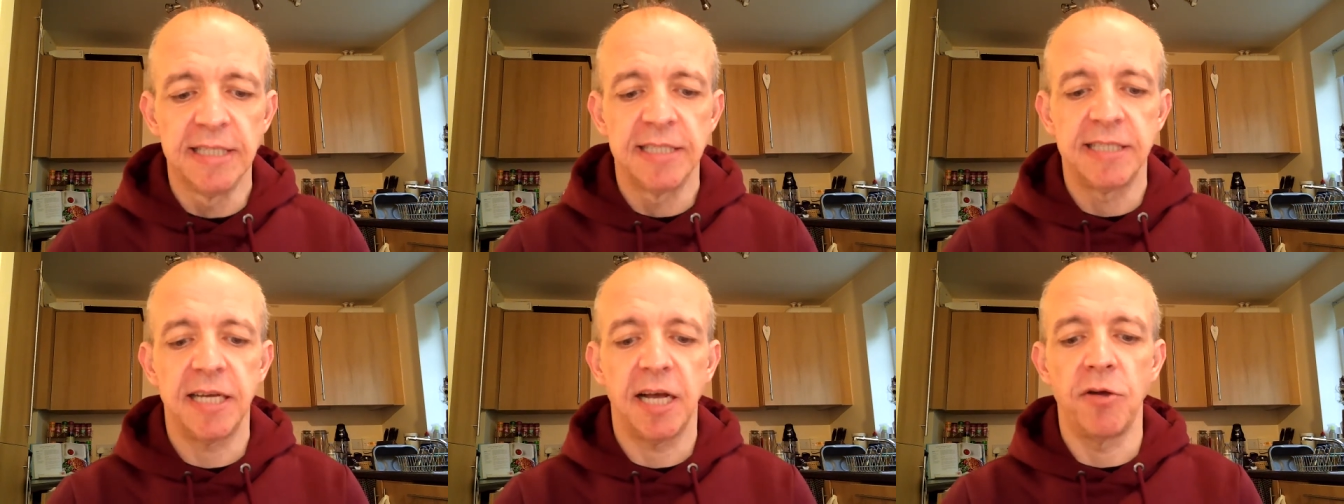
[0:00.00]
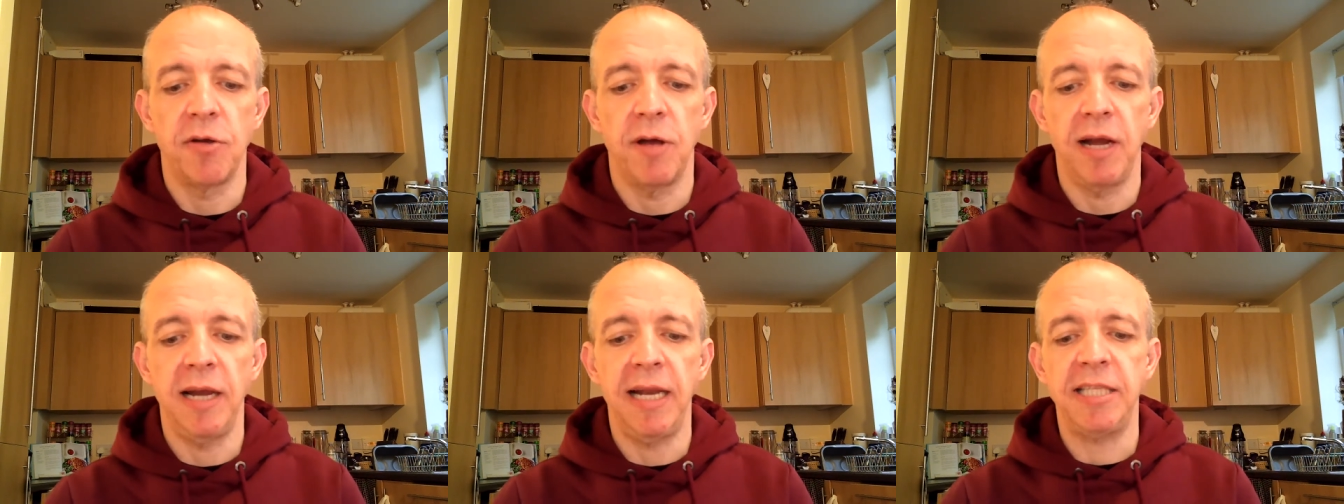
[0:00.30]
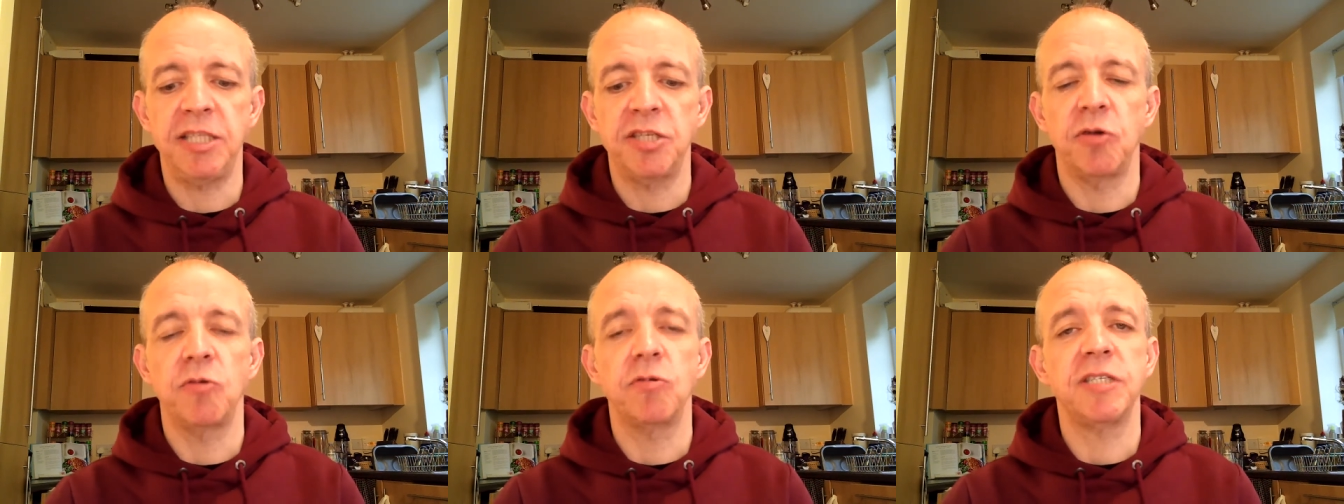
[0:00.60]
So
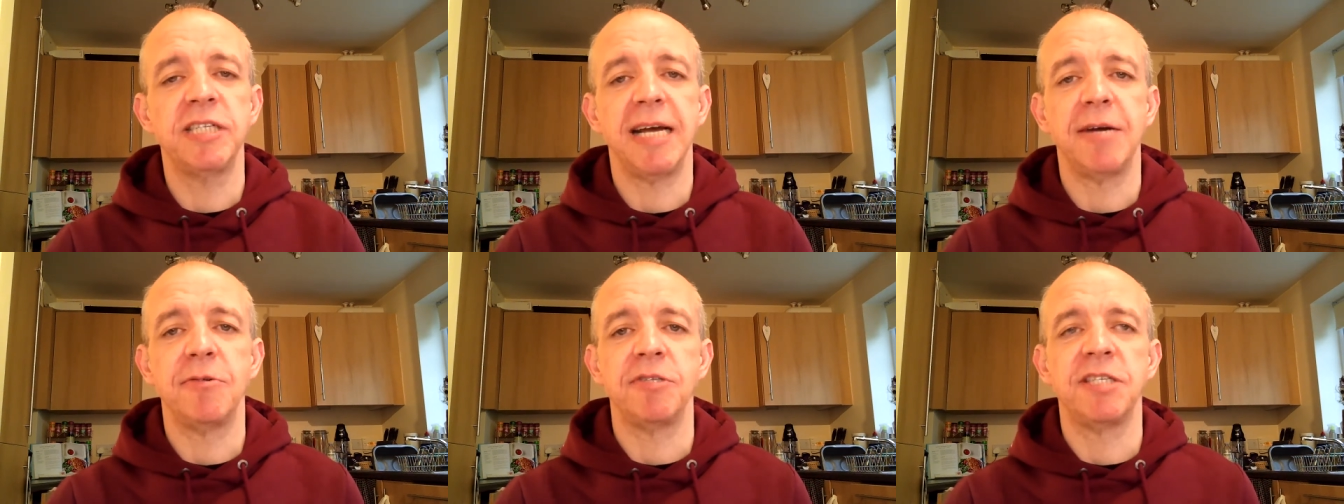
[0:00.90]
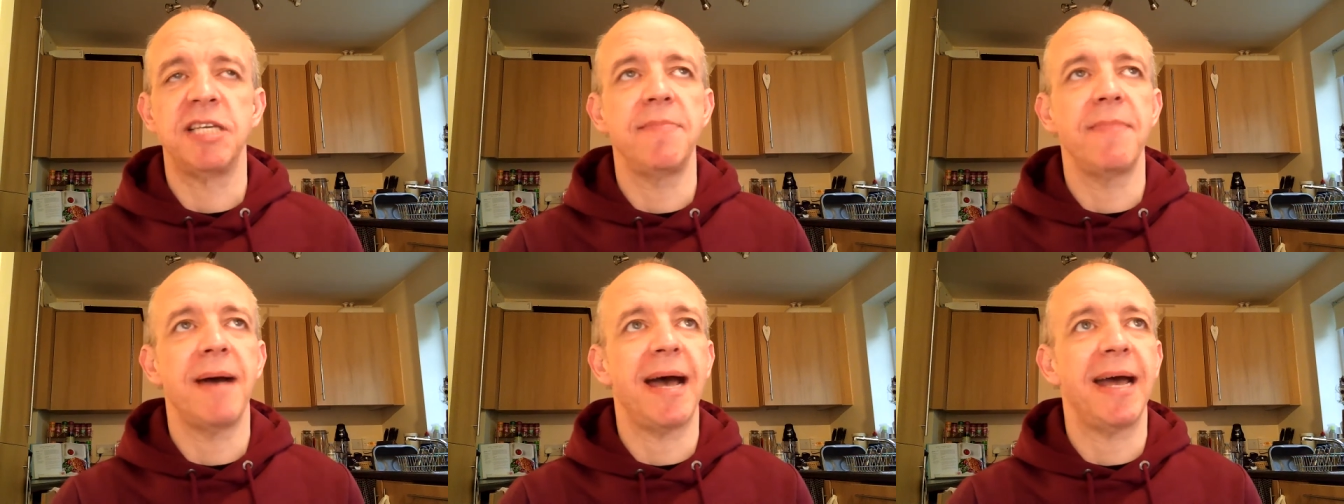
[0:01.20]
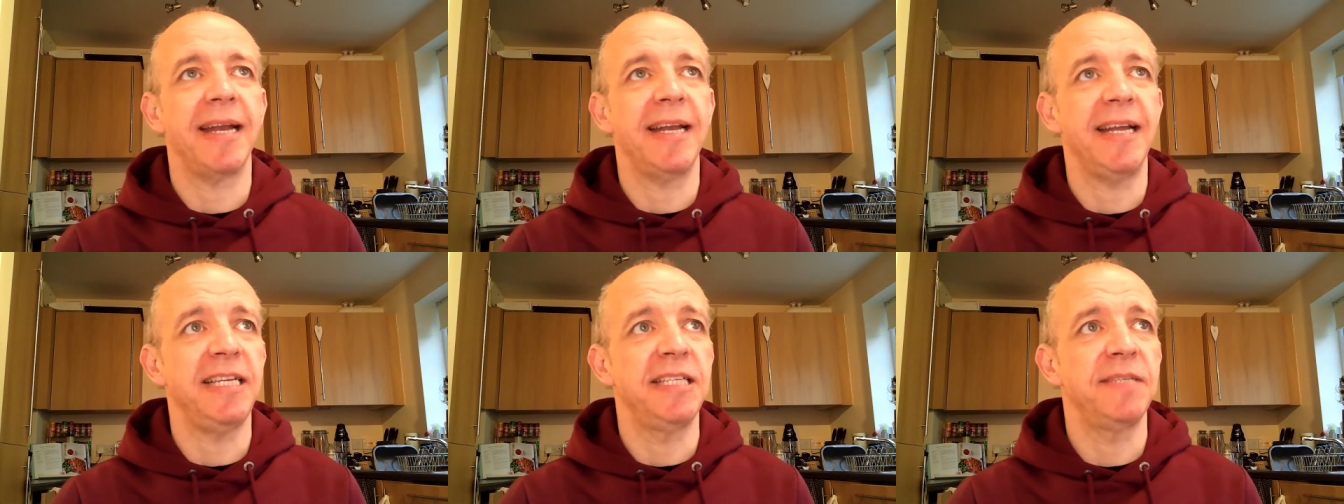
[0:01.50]
Little Shouty
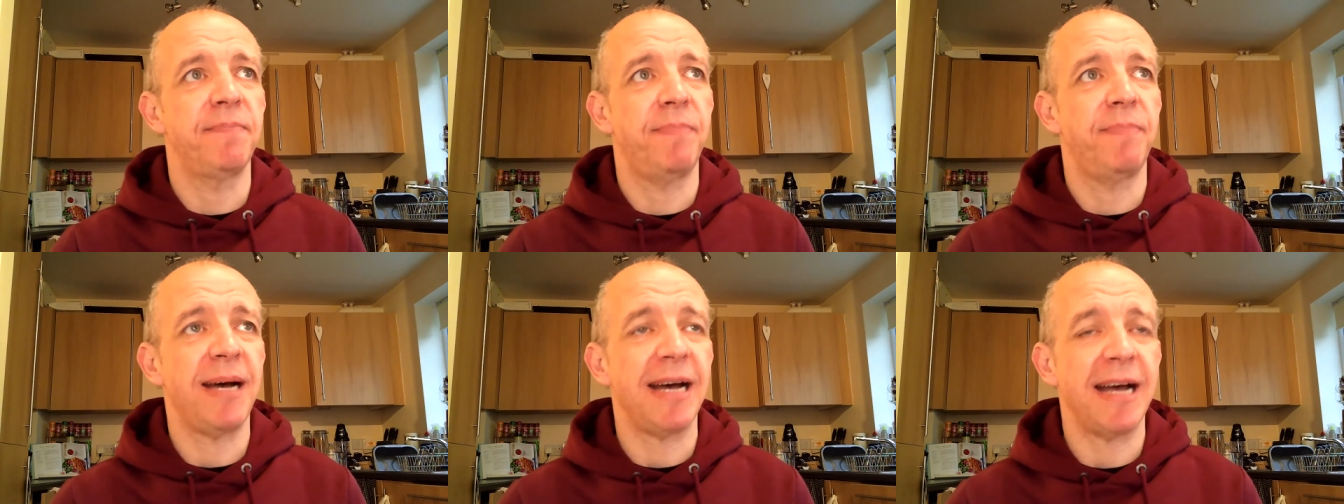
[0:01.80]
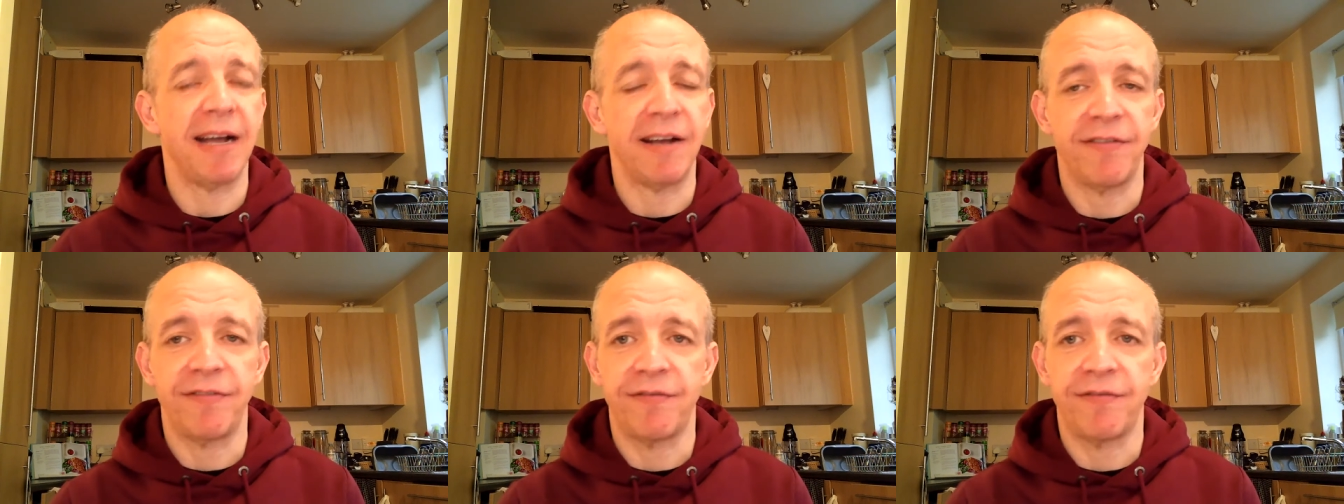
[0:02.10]
Man is back,